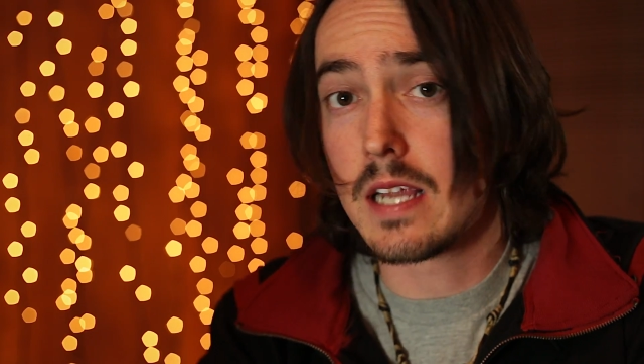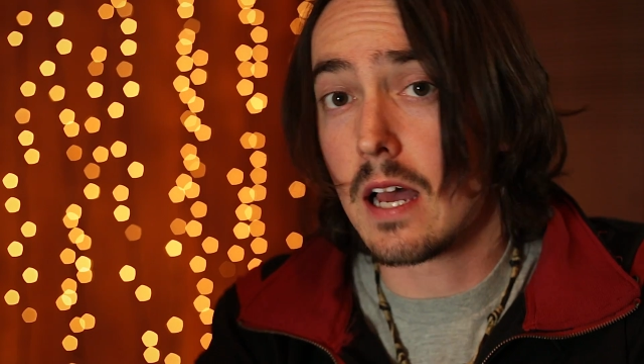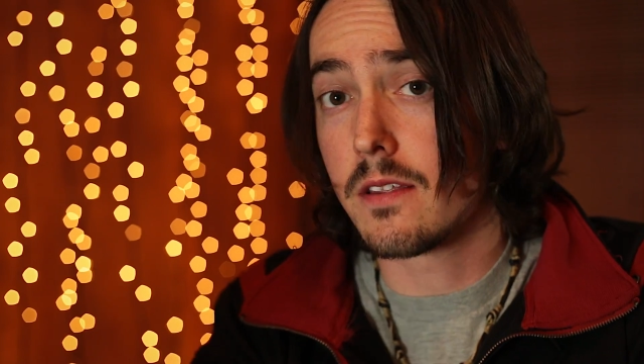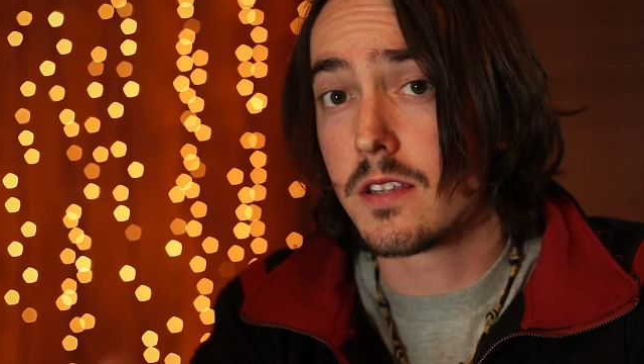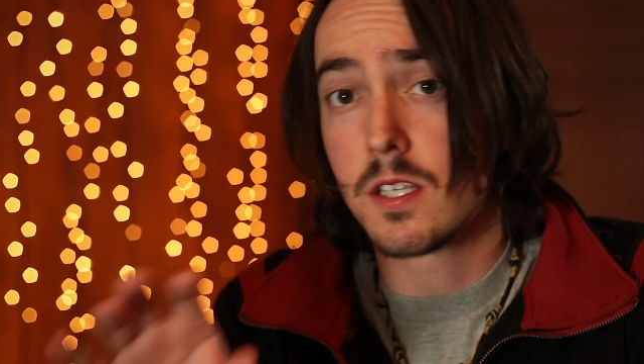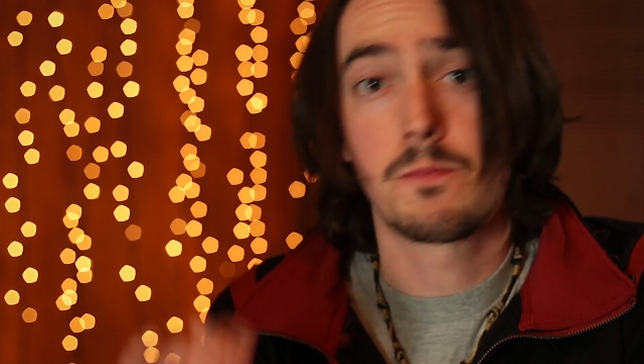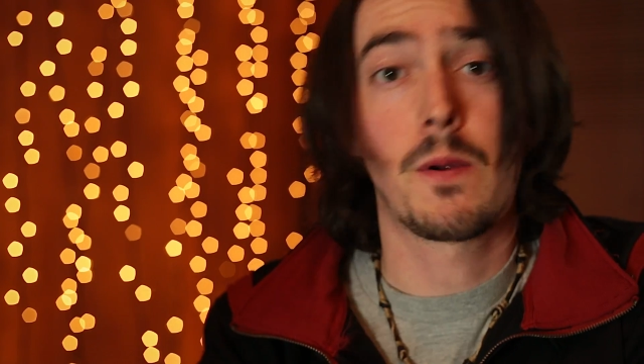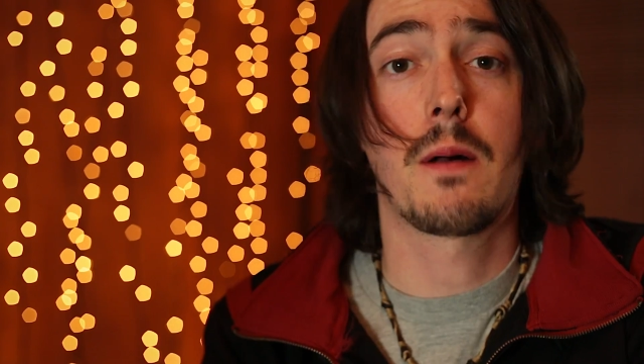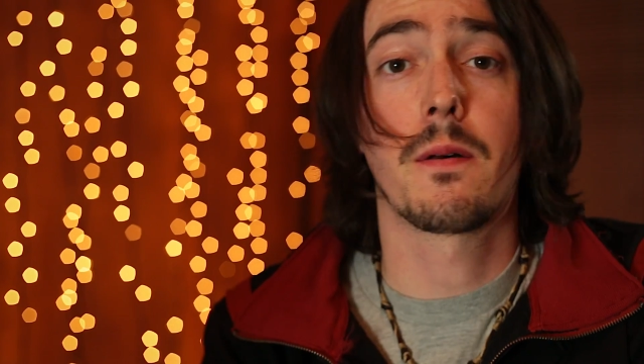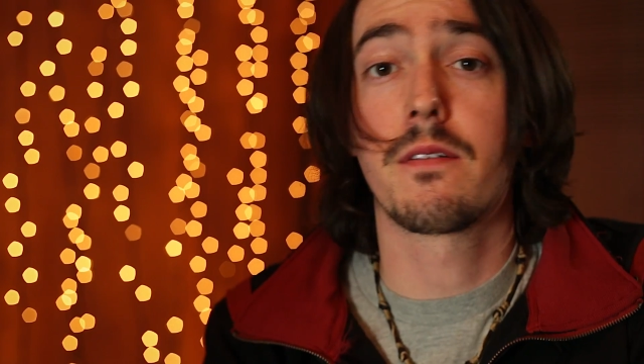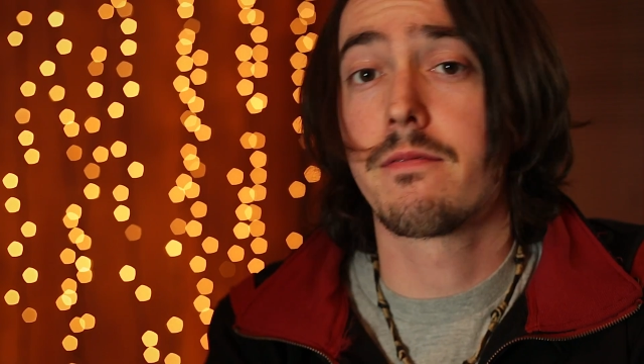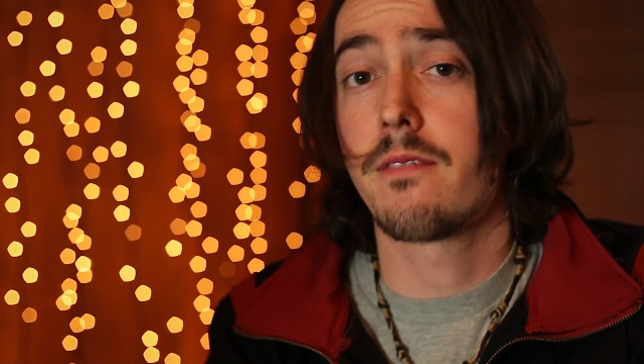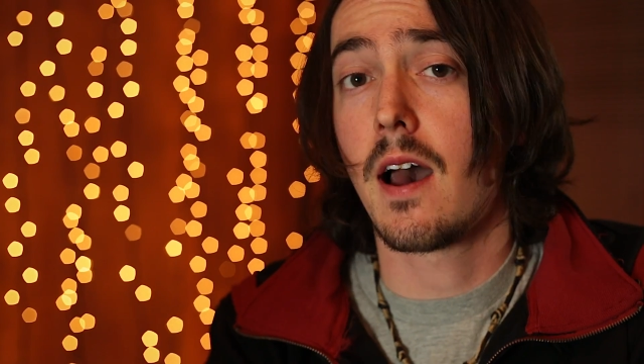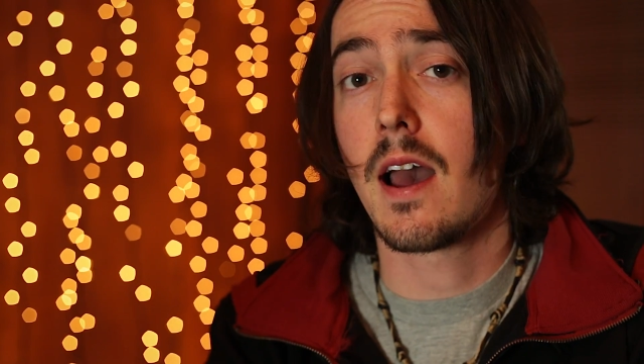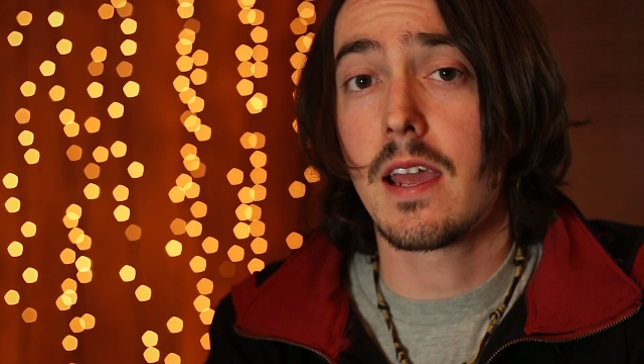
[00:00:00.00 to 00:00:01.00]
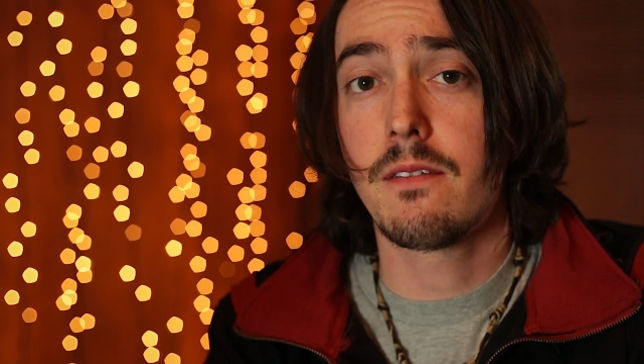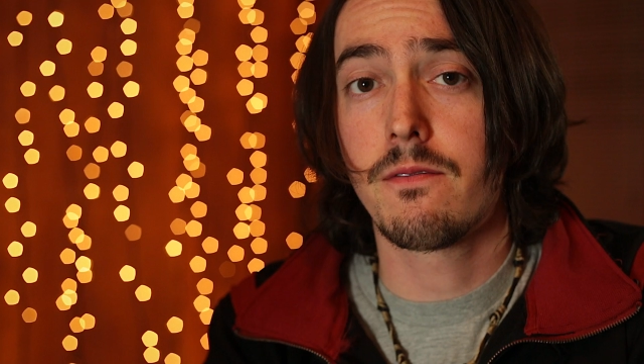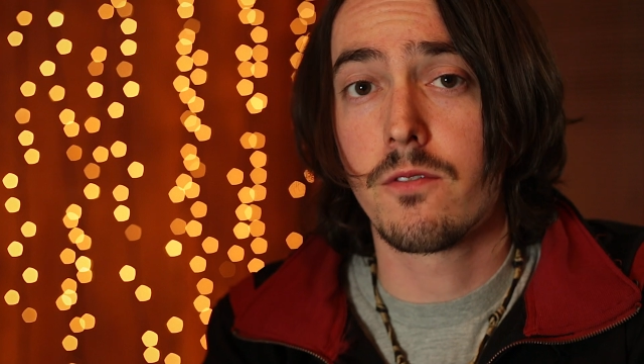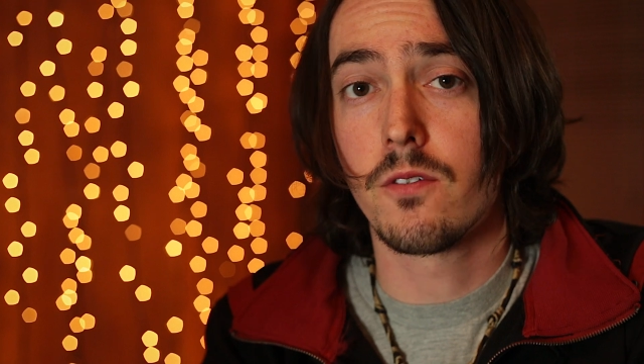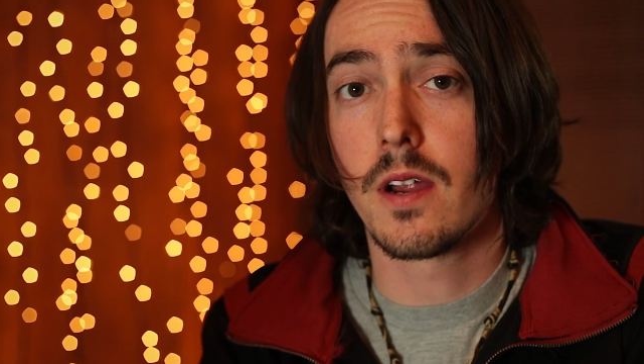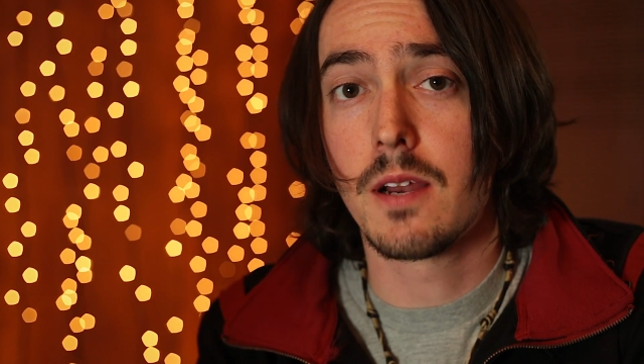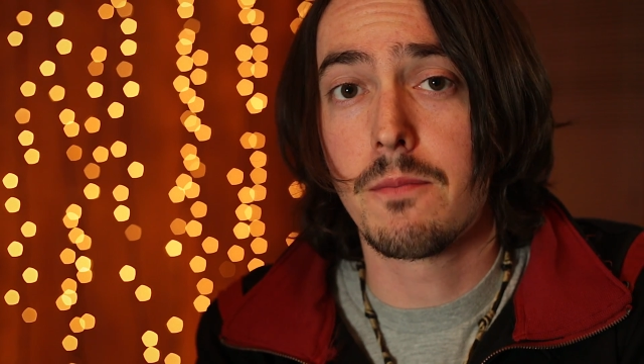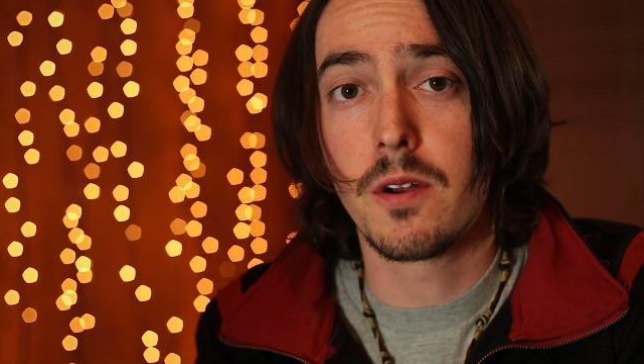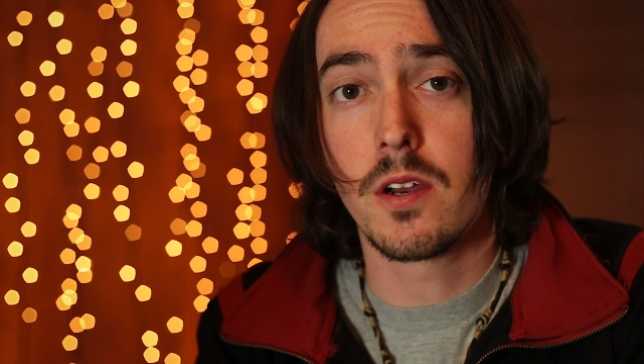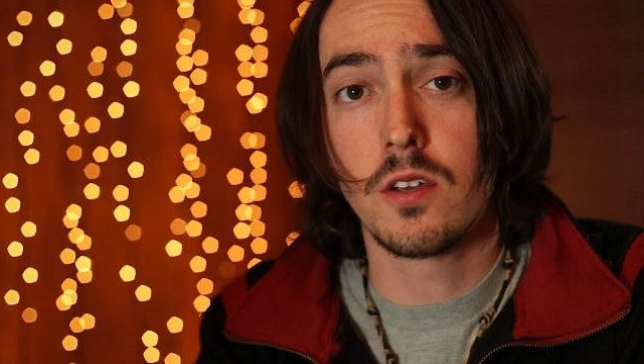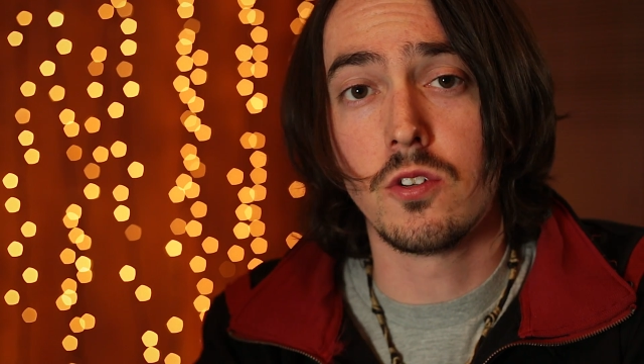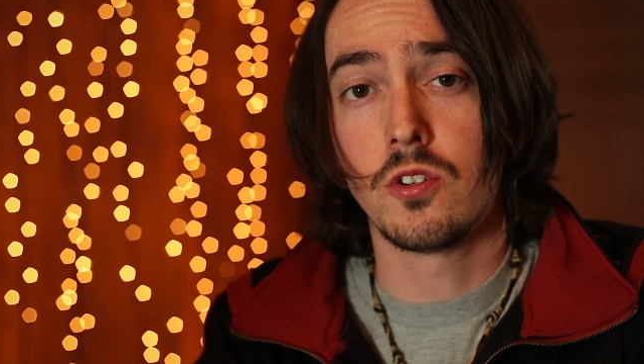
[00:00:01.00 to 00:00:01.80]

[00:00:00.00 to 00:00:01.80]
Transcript: Now, this is probably fine for anybody